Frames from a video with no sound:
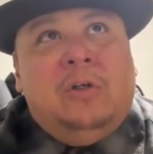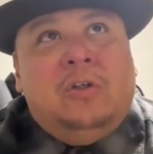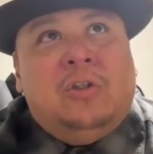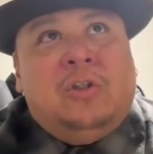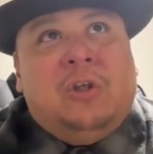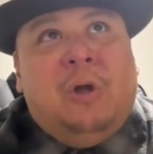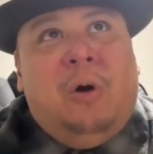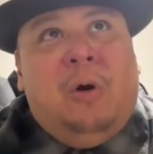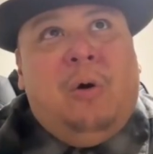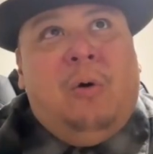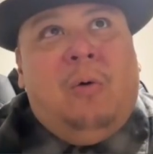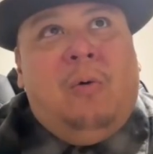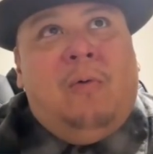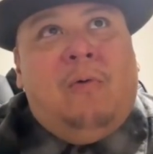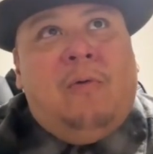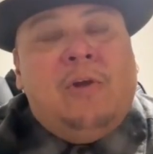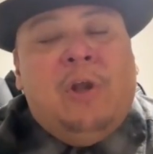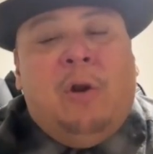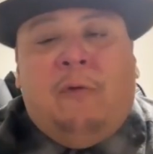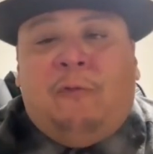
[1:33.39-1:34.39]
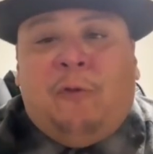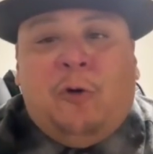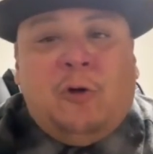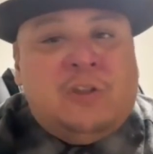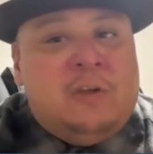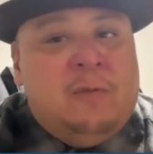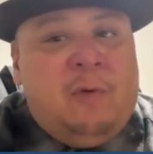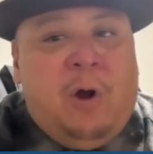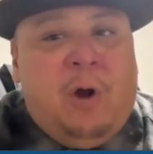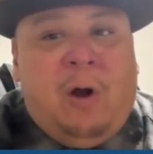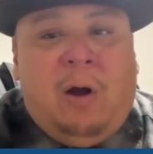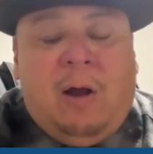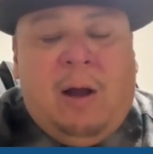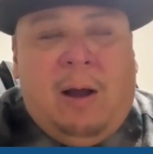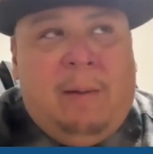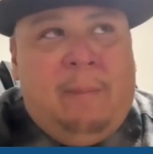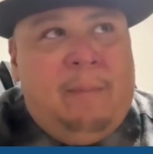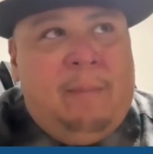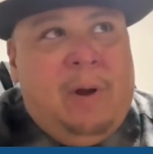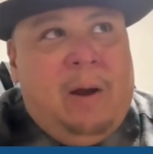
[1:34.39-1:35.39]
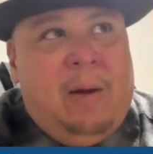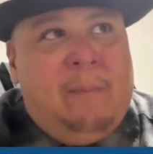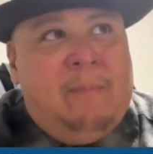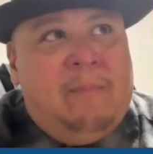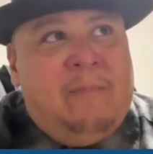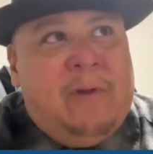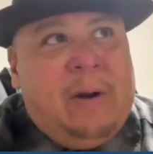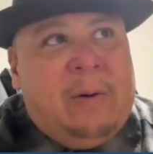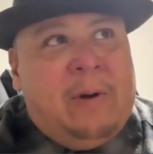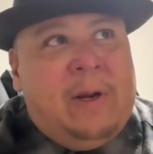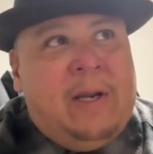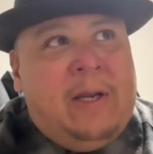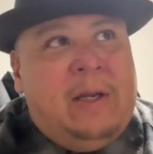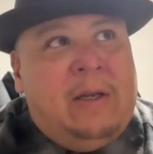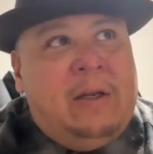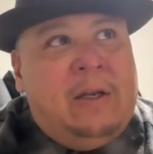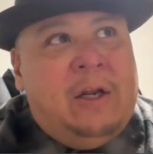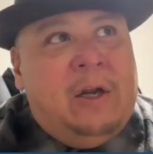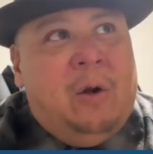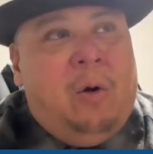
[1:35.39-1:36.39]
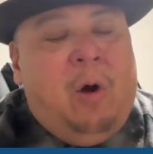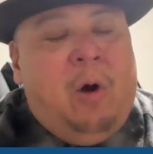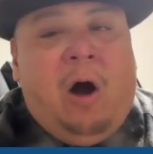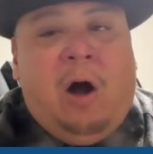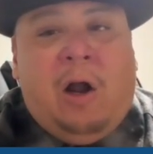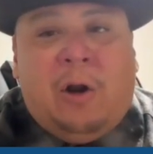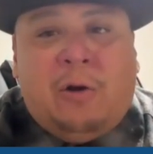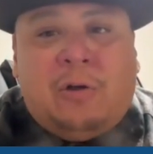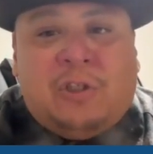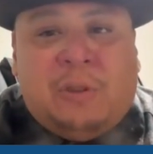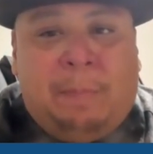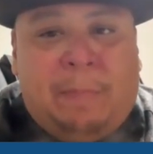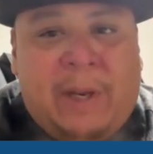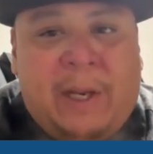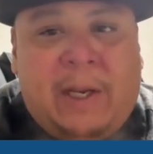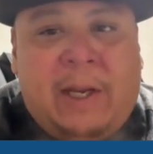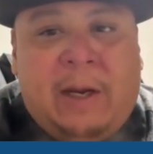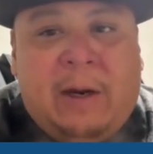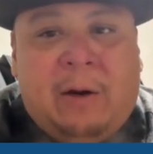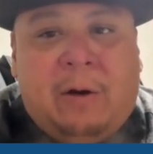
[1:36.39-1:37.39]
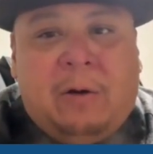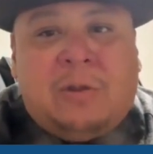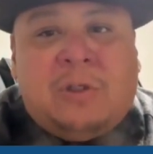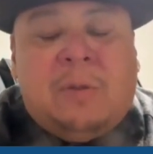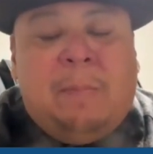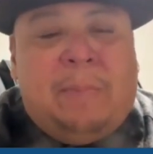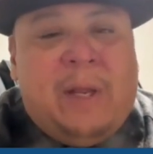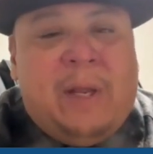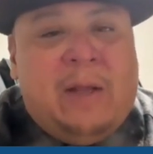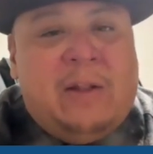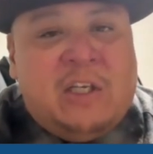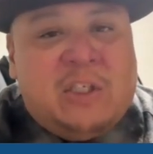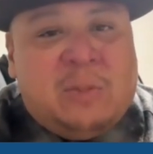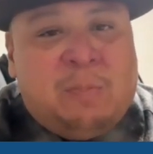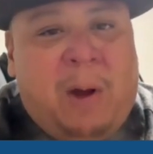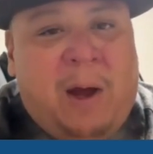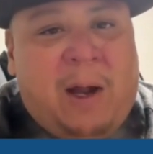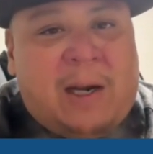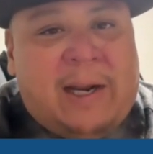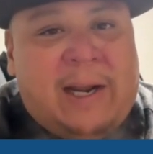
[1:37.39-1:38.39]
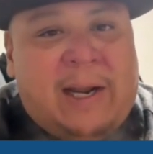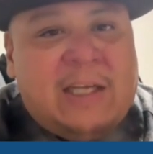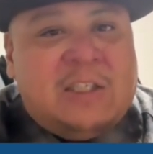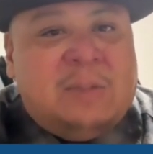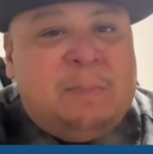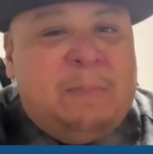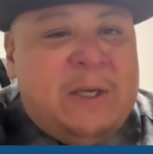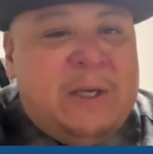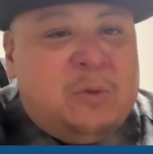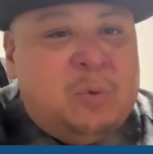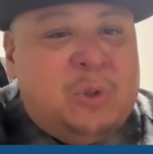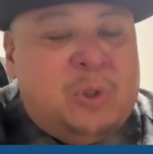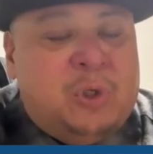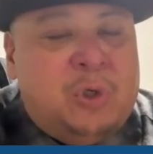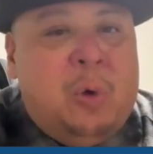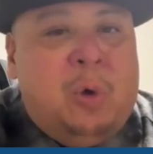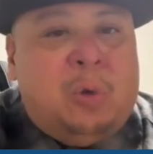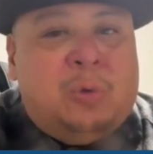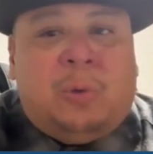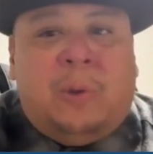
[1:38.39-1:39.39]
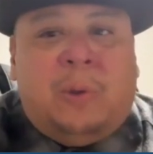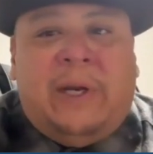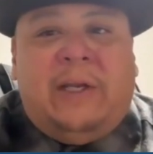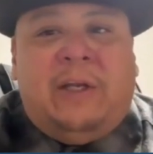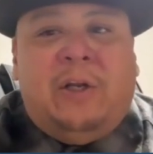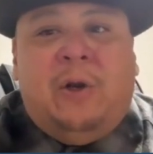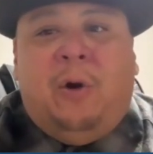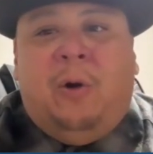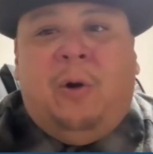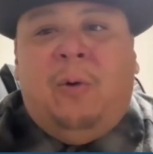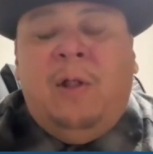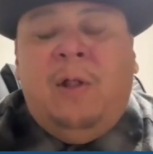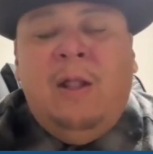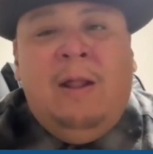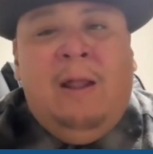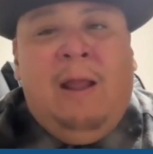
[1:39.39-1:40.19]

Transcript: So, first of all, I'm very, honored to be here, to be in this podcast space with you, O3.